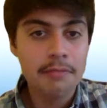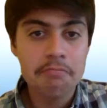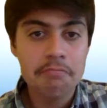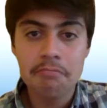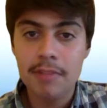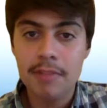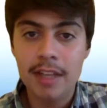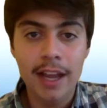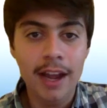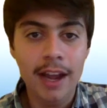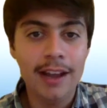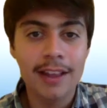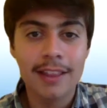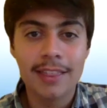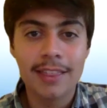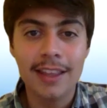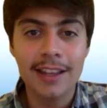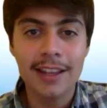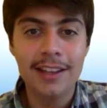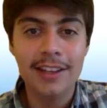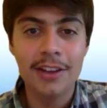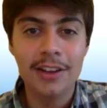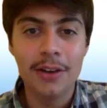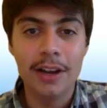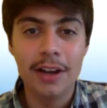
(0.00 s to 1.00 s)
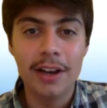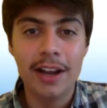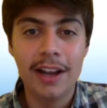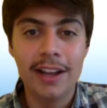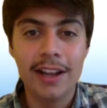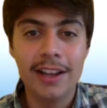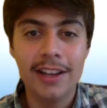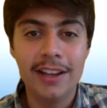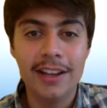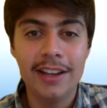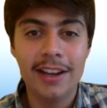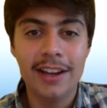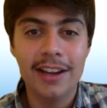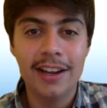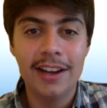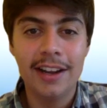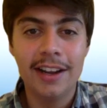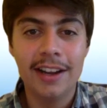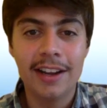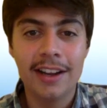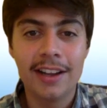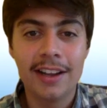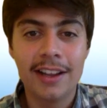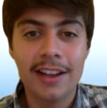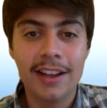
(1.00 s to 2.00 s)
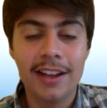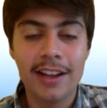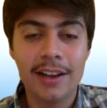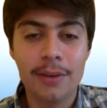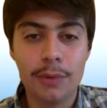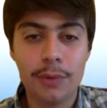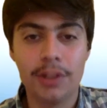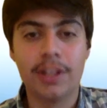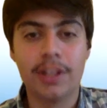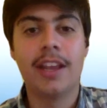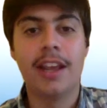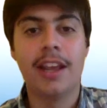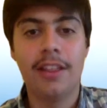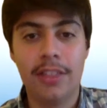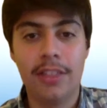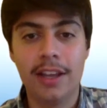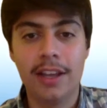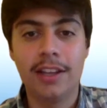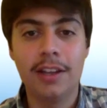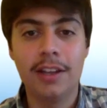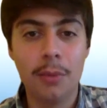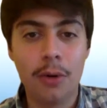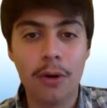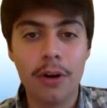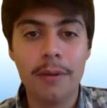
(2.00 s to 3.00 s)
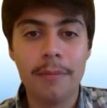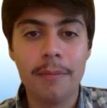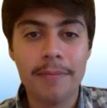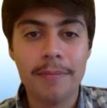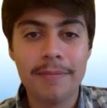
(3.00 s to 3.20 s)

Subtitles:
Yeah, thank you. I really can't thank you more.